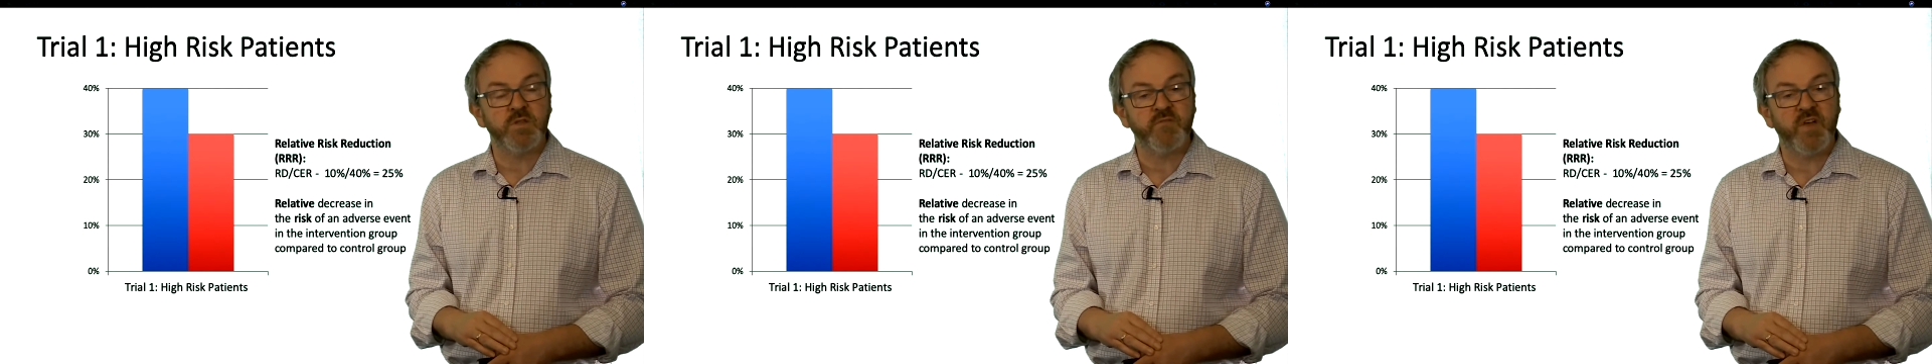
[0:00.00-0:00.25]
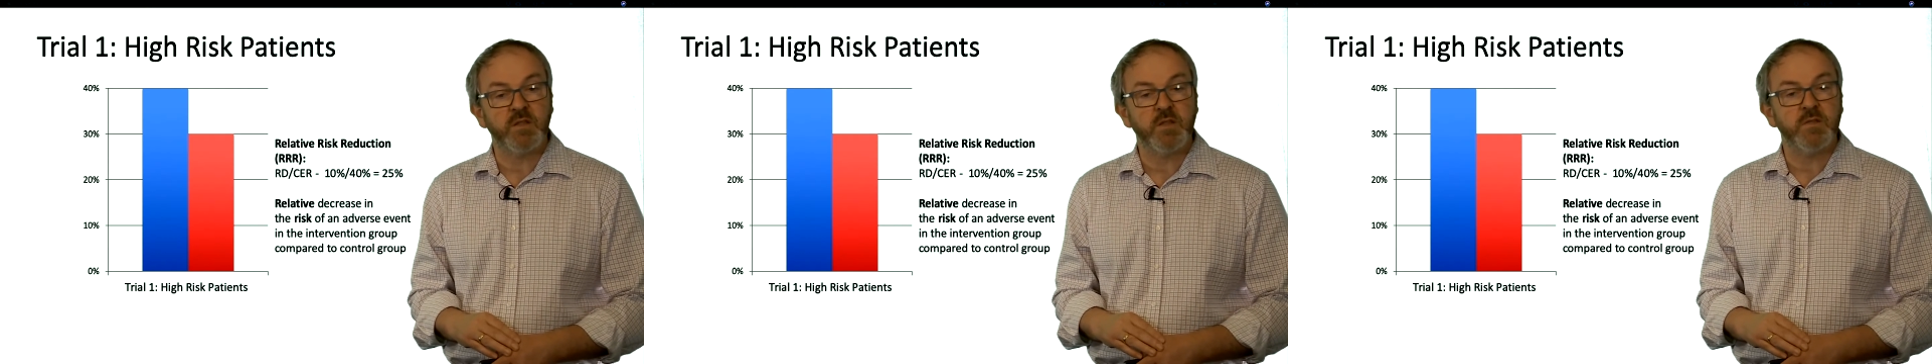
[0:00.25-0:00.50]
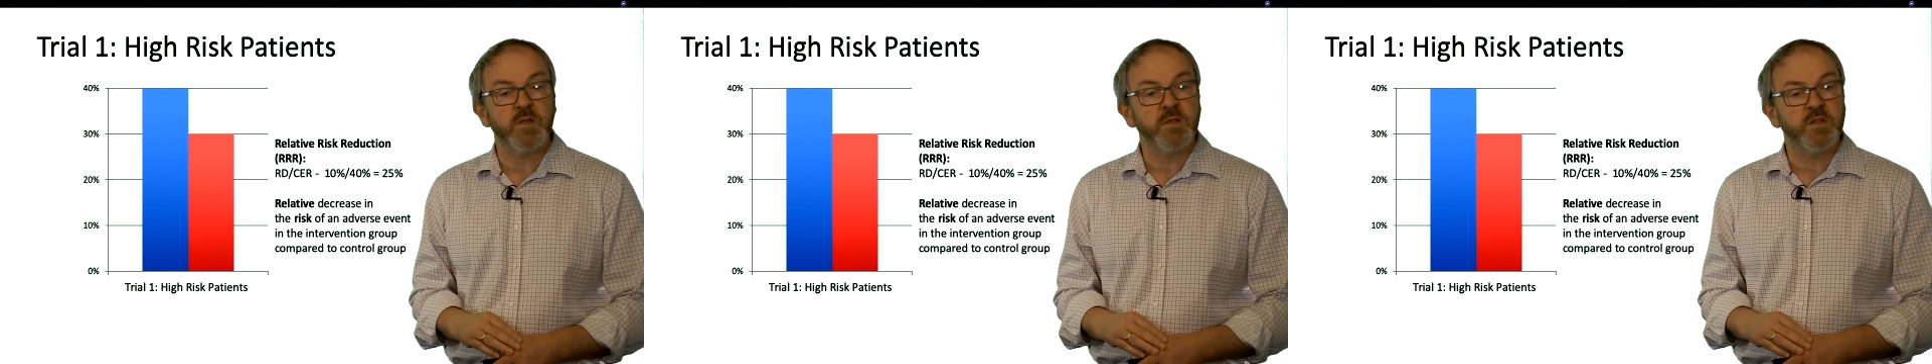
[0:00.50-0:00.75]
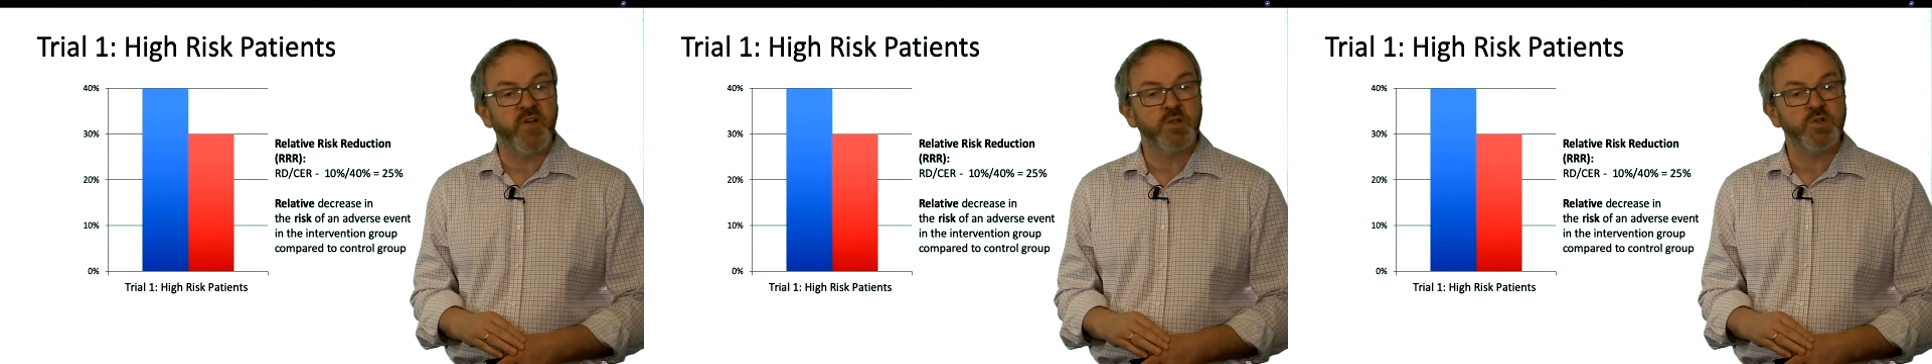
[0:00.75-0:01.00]
event in the
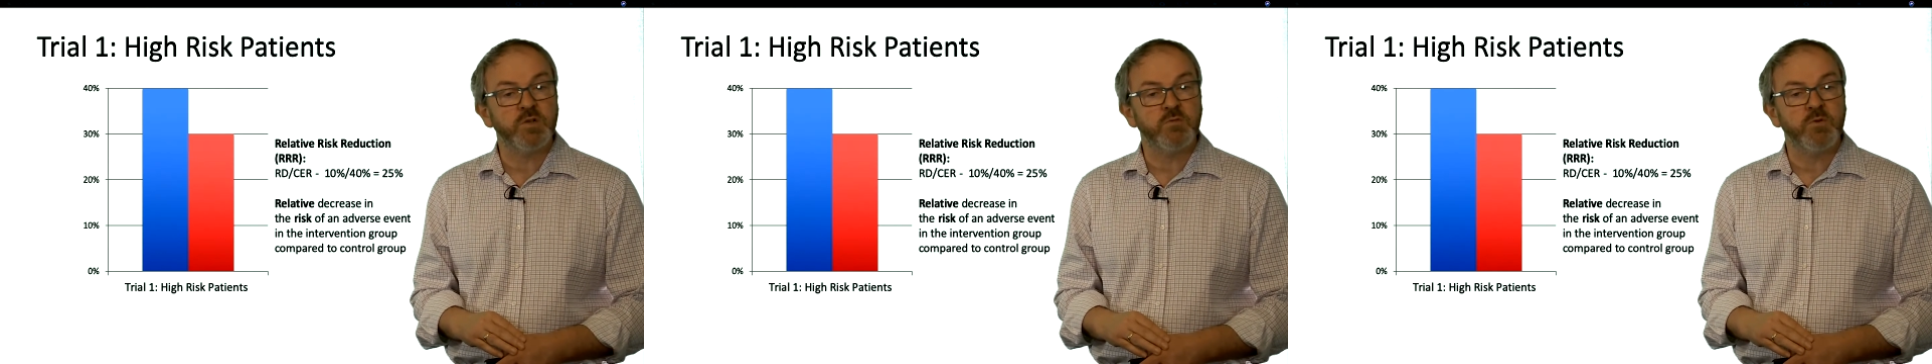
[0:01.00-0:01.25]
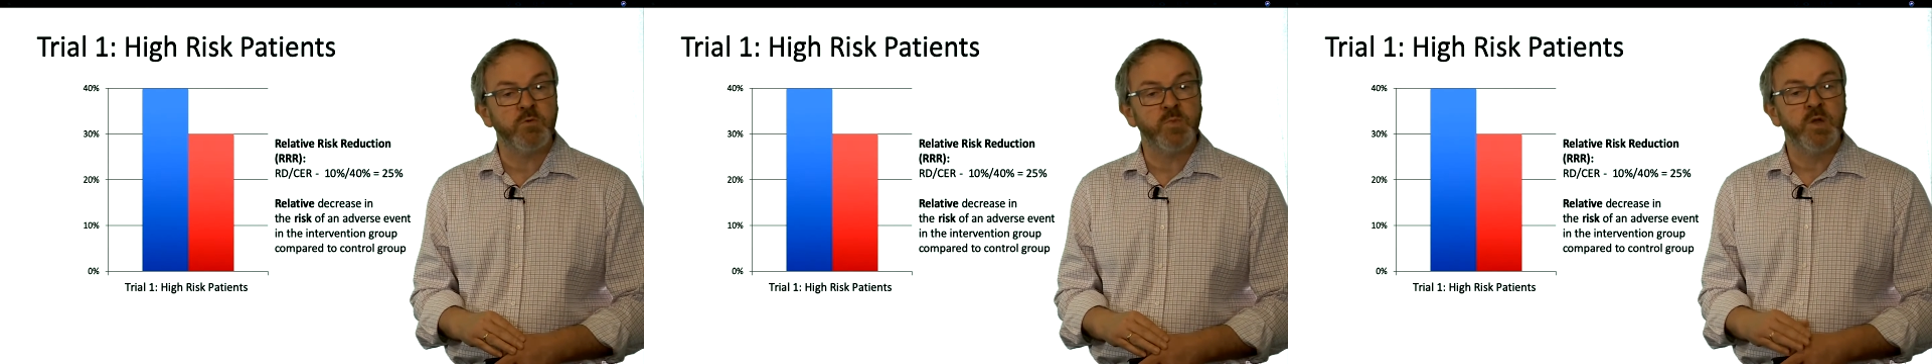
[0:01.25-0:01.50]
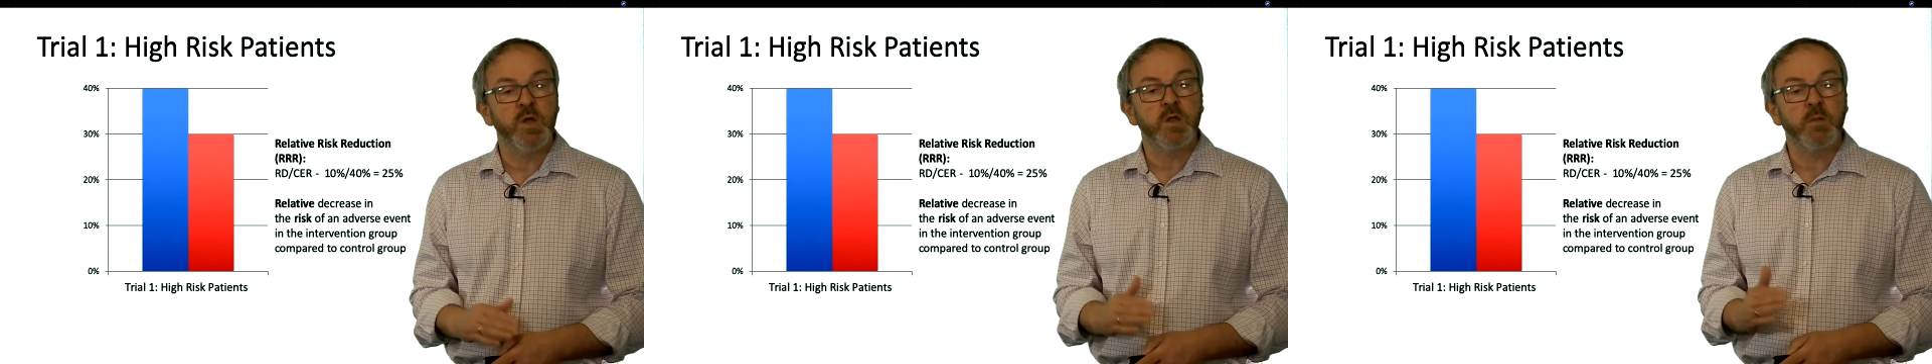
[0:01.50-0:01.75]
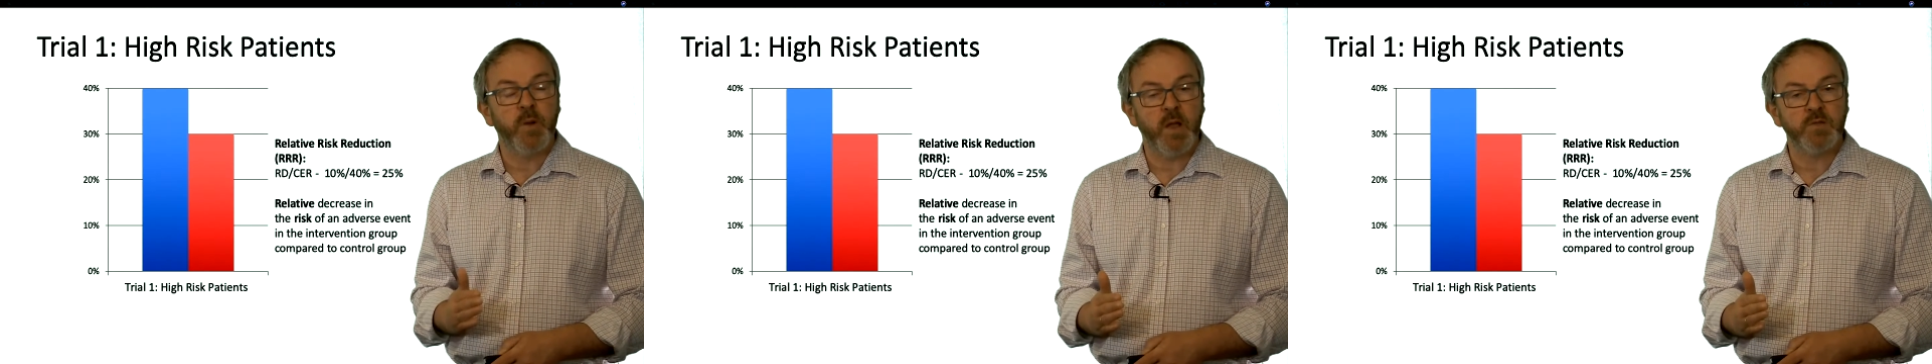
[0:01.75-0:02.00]
intervention group
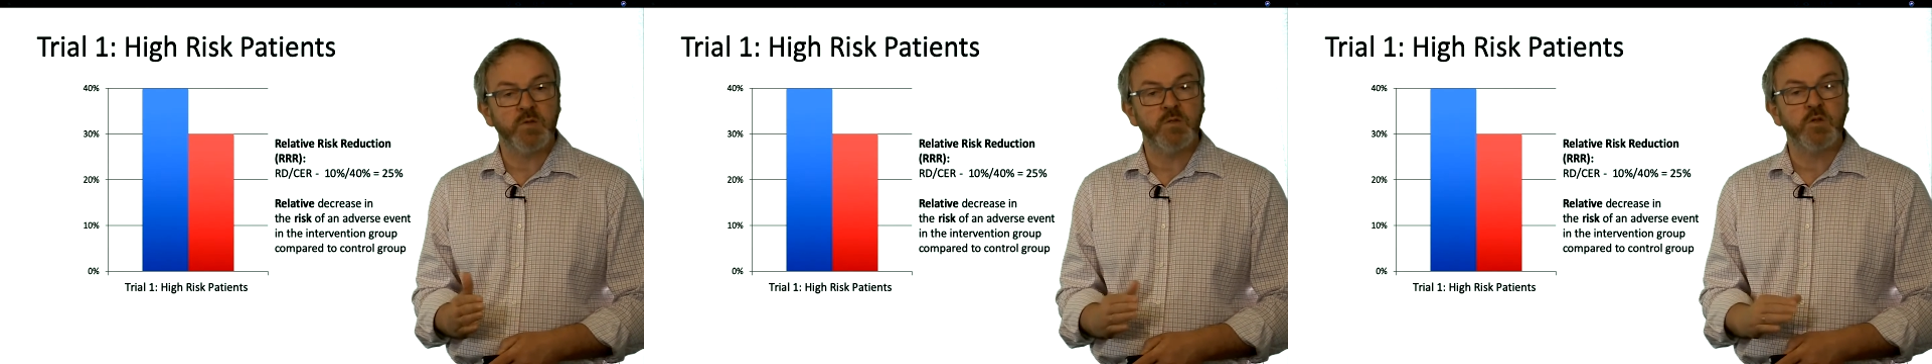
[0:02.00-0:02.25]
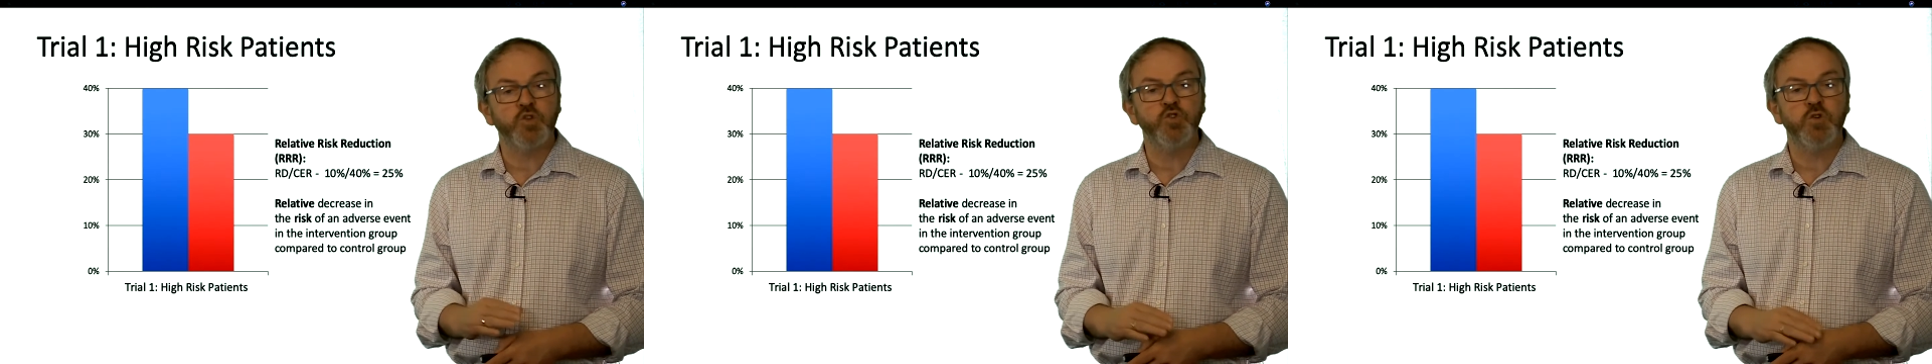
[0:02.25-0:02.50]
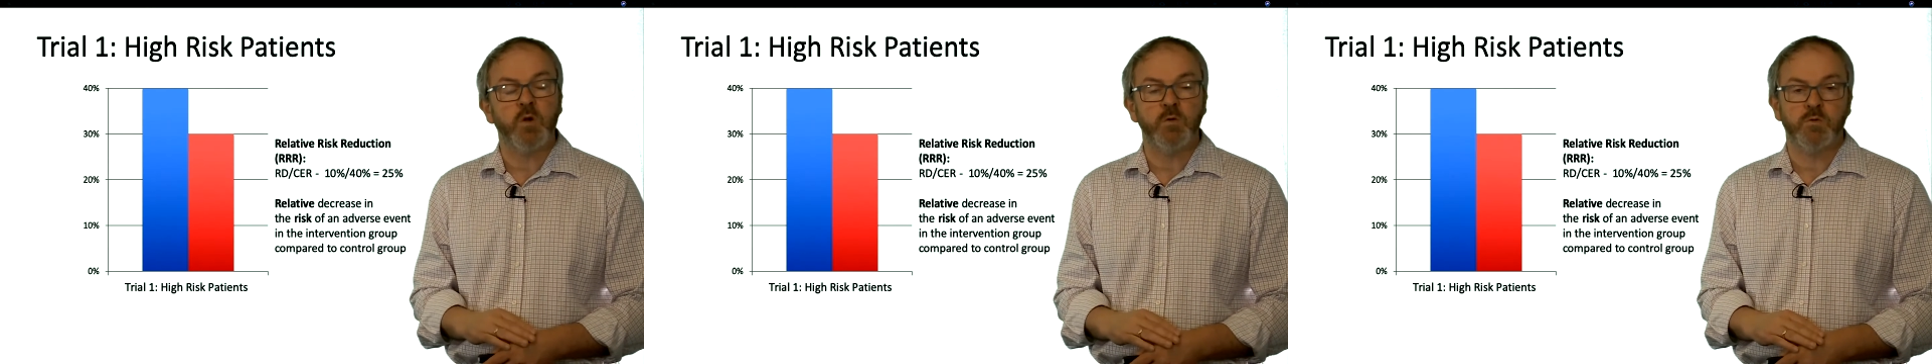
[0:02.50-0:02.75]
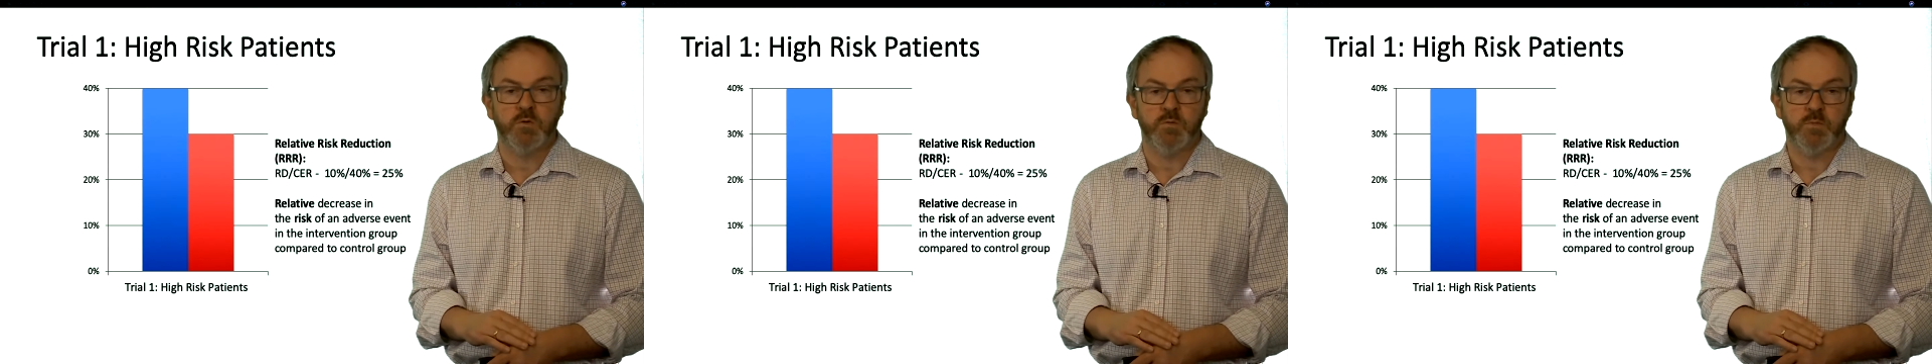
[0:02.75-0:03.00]
compared to the control
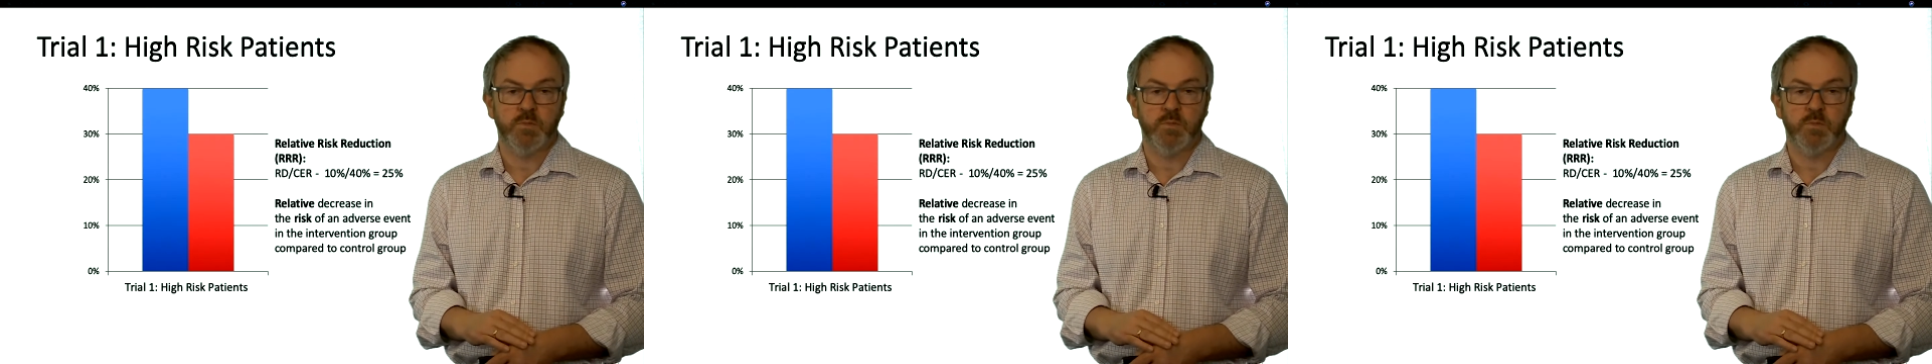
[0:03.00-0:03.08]
group.